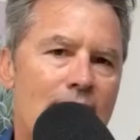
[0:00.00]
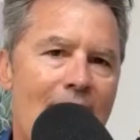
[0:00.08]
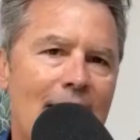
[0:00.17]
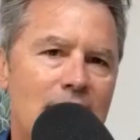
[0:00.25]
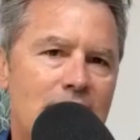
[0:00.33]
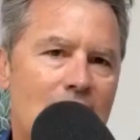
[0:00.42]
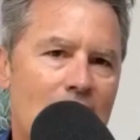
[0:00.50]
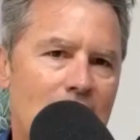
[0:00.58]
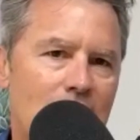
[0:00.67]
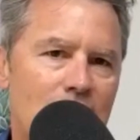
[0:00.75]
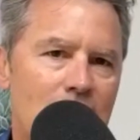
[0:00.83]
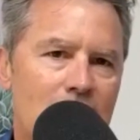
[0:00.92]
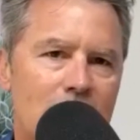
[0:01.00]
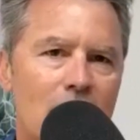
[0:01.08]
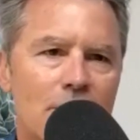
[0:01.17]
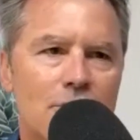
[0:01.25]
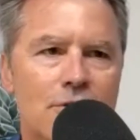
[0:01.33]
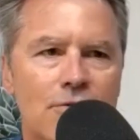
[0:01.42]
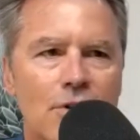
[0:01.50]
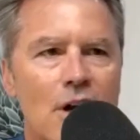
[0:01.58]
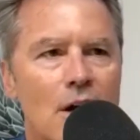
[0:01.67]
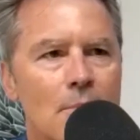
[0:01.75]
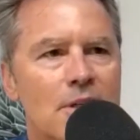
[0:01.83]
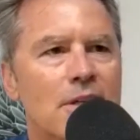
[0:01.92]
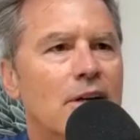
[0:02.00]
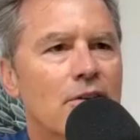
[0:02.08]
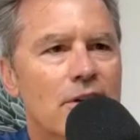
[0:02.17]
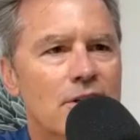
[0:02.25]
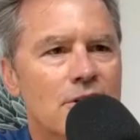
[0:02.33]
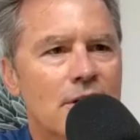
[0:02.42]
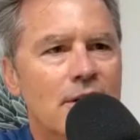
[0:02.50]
that kind of technology for garment decoration.